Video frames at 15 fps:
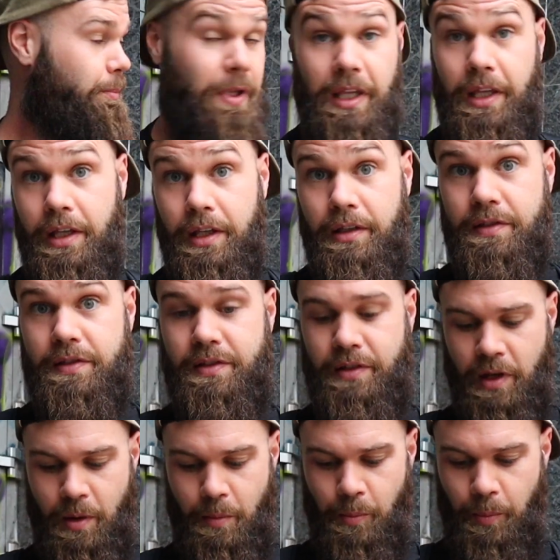beers,
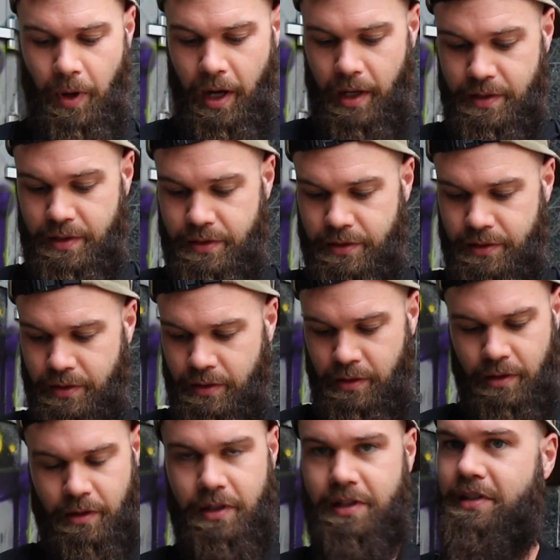but
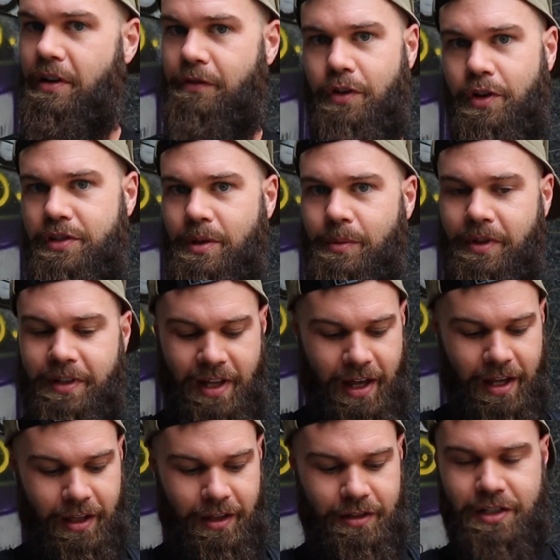this is our first stop of the day,